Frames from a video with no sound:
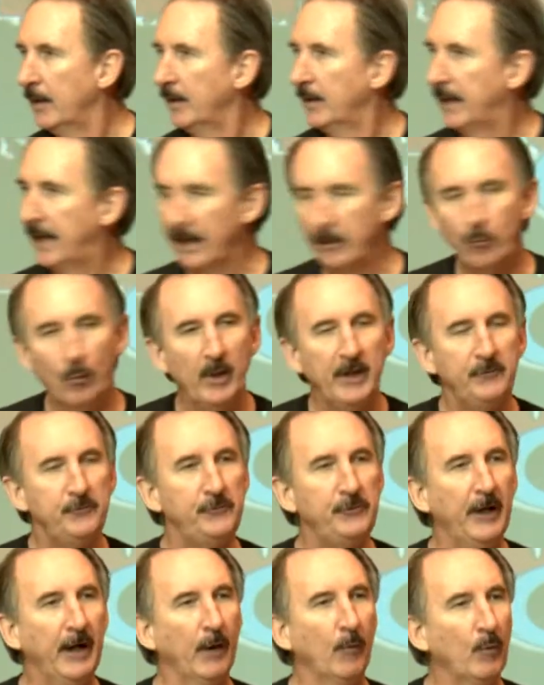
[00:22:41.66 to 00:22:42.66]
Can we
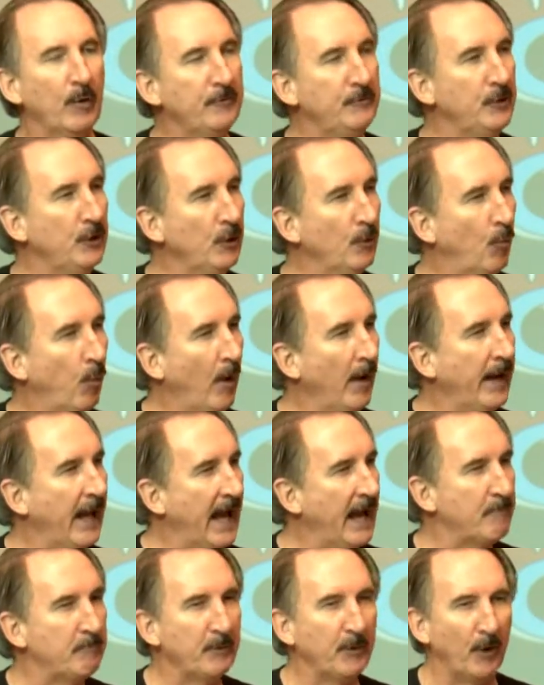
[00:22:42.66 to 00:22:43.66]
share with you what
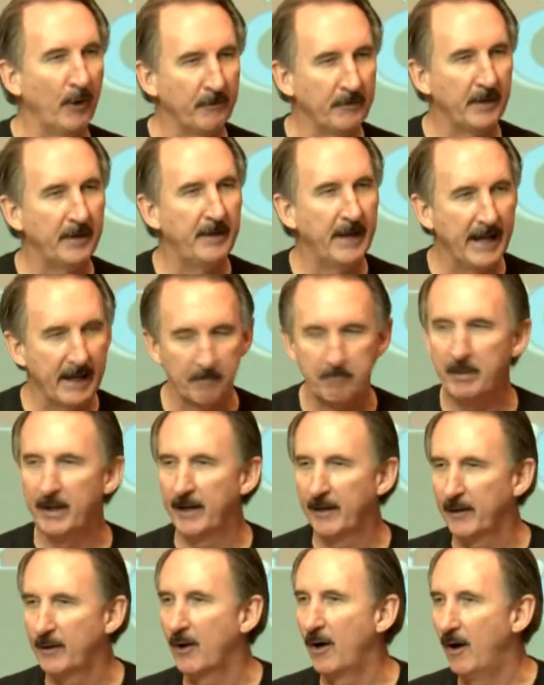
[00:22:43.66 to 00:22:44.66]
happened on the day of
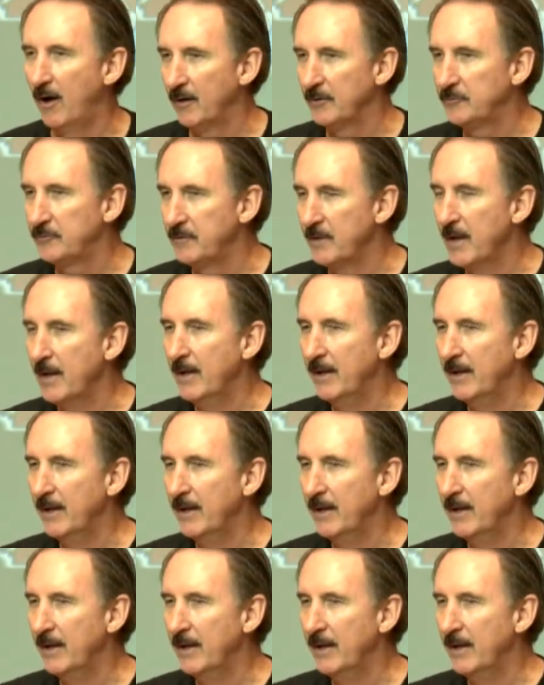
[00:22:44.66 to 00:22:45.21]
Pentecost?